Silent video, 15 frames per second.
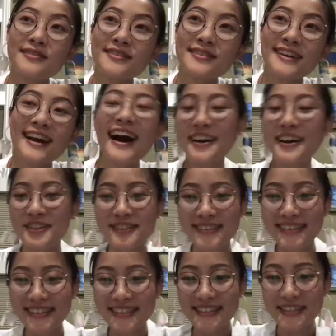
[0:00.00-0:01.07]
yeah, I
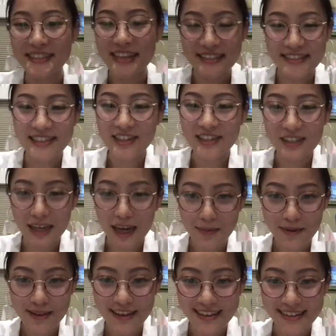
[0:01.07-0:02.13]
understand this is necessarily
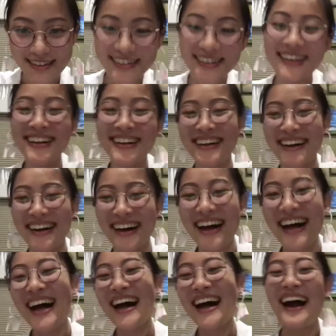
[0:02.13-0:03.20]
hypothetical.
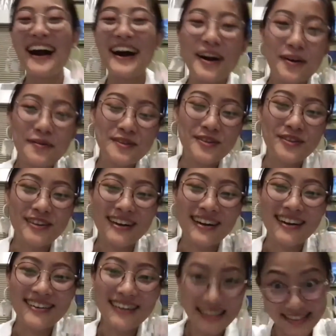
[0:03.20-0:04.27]
So there
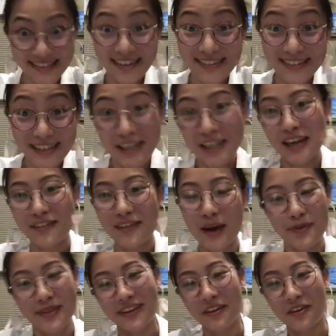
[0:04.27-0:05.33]
are necessarily a lot of
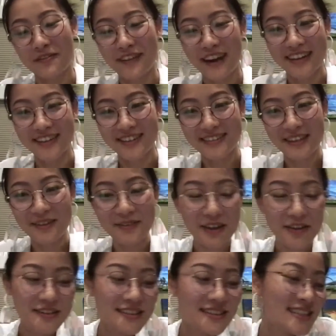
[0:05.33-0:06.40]
hypothetical factors that would
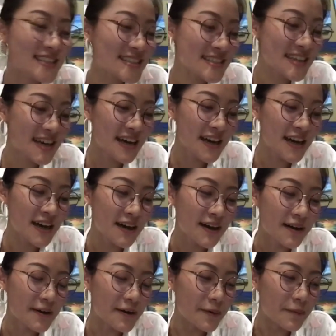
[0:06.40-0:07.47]
go into this.
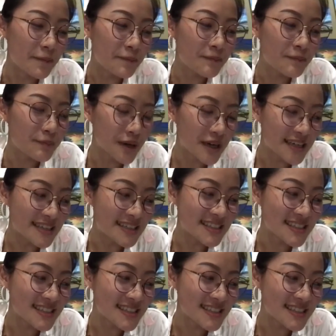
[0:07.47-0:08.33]
But